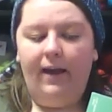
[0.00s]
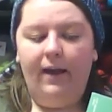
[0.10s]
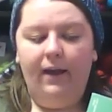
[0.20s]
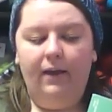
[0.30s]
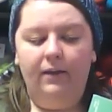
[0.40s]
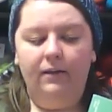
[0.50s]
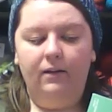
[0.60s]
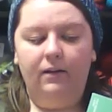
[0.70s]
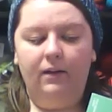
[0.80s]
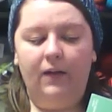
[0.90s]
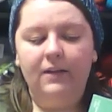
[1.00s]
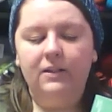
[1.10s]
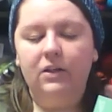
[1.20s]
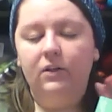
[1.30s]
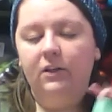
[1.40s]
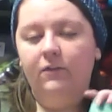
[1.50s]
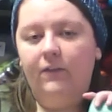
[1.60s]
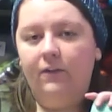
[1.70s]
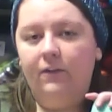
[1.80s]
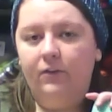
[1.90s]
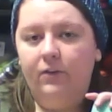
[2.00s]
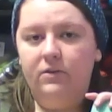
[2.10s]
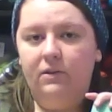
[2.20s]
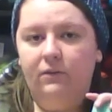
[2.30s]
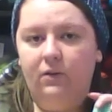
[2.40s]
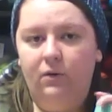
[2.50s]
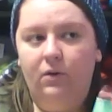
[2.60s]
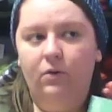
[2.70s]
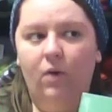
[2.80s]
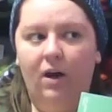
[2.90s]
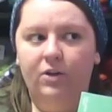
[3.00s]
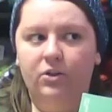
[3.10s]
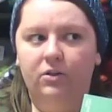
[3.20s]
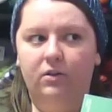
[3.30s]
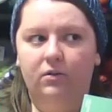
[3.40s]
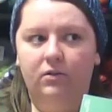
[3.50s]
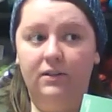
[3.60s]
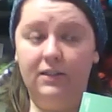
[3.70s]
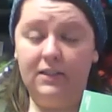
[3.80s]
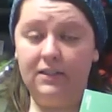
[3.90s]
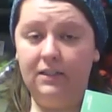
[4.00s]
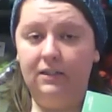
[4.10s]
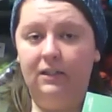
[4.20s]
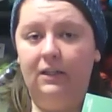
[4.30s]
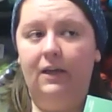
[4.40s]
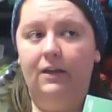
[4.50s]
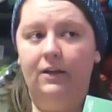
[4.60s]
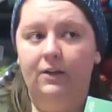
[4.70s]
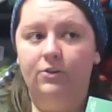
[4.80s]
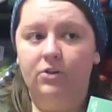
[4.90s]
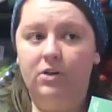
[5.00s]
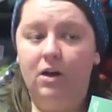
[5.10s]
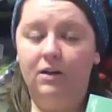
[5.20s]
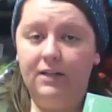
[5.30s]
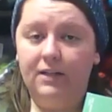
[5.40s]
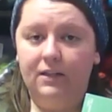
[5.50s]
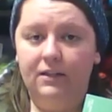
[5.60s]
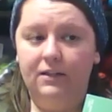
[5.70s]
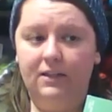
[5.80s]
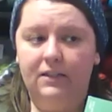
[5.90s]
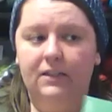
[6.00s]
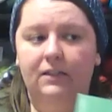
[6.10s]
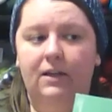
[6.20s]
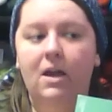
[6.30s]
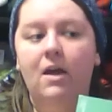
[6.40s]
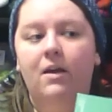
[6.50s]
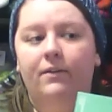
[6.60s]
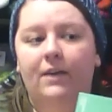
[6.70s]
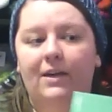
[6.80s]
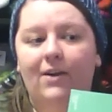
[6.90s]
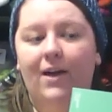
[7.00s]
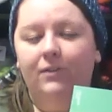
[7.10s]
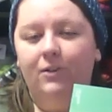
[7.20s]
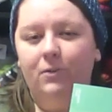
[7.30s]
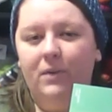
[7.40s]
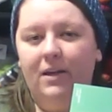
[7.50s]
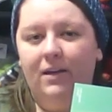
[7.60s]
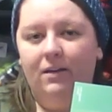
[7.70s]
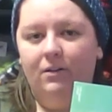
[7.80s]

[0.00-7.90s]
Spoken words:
And I think it's only fair for those of you who watch consistently and enter contests consistently that you have a little bit,